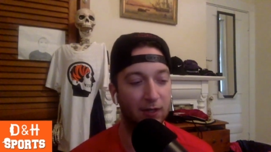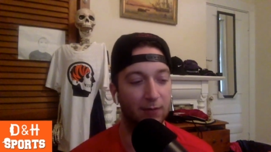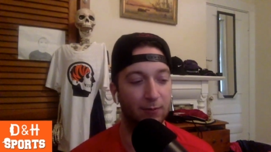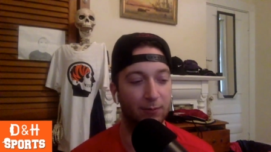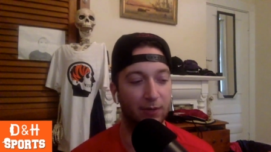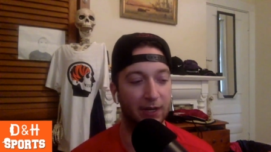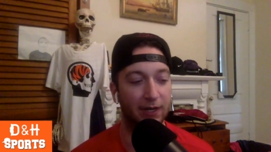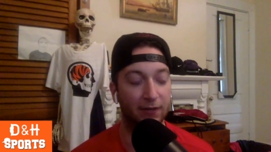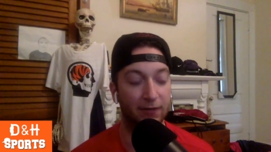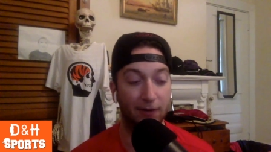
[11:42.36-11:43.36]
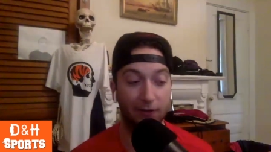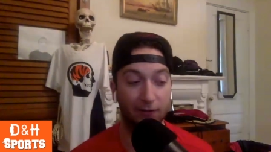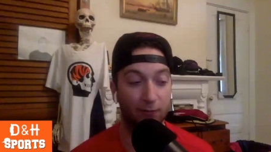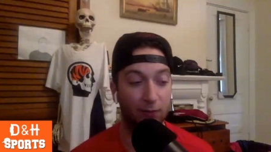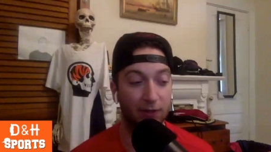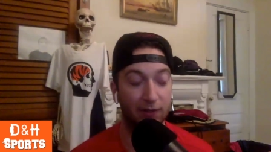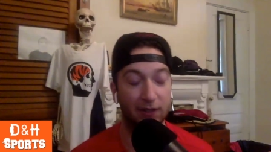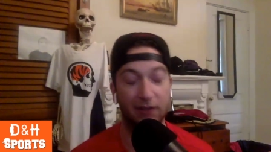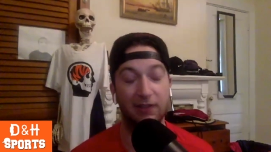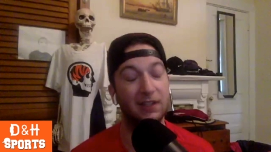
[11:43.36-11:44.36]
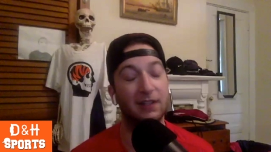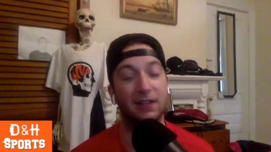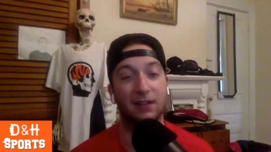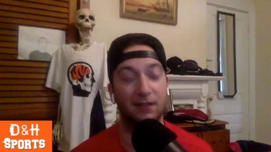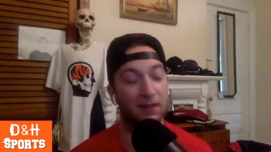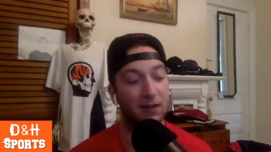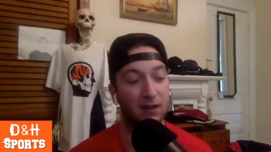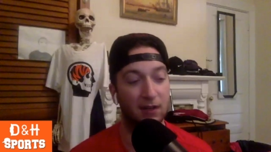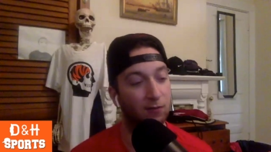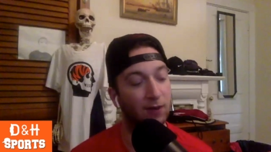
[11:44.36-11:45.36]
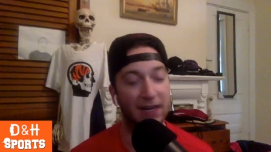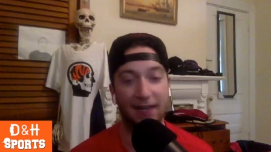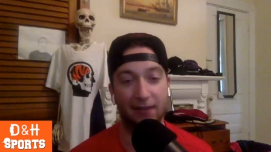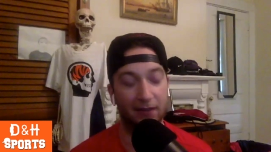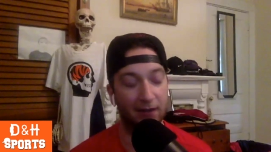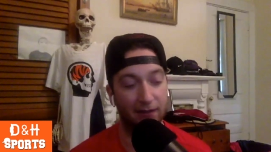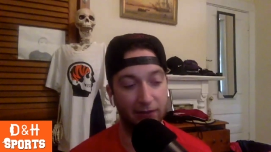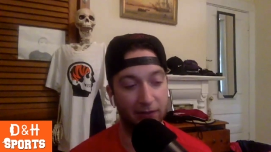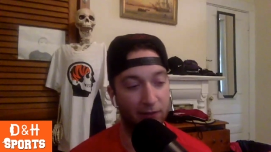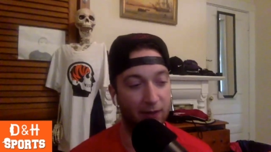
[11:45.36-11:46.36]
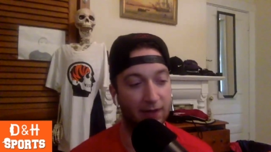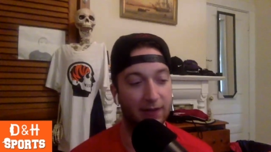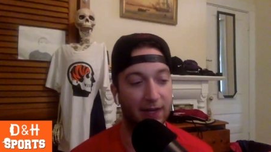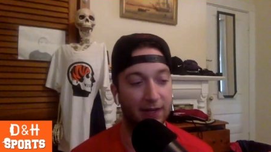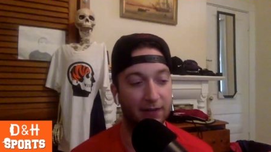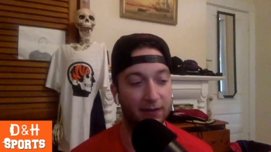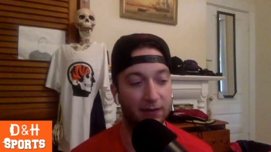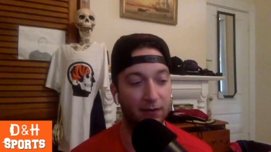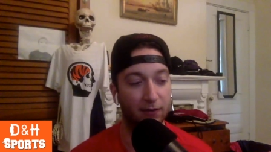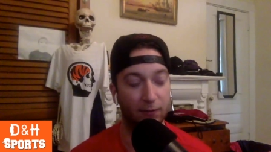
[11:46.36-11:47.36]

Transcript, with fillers: But as far as what his ceiling is, great athlete, obviously great size, so there's yeah,